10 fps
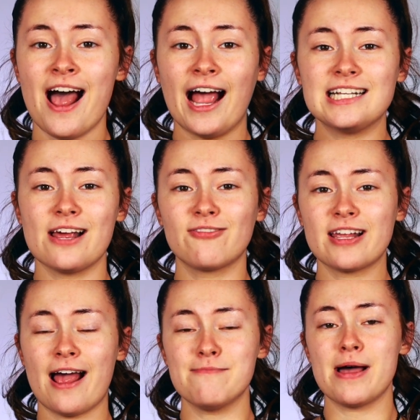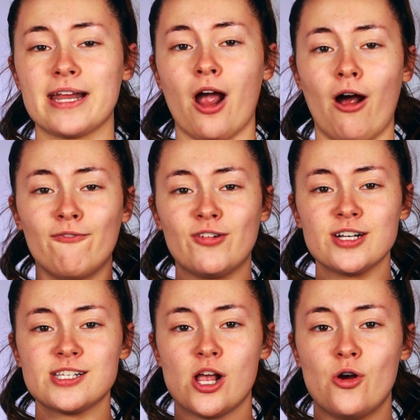I definitely have my
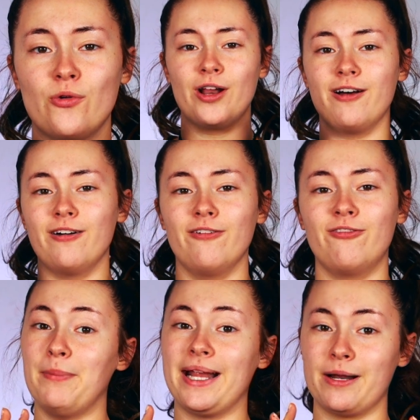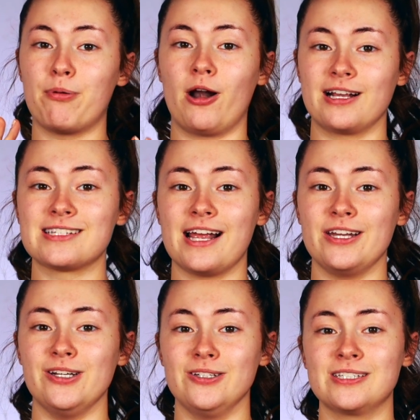comfort zone of makeup products I use.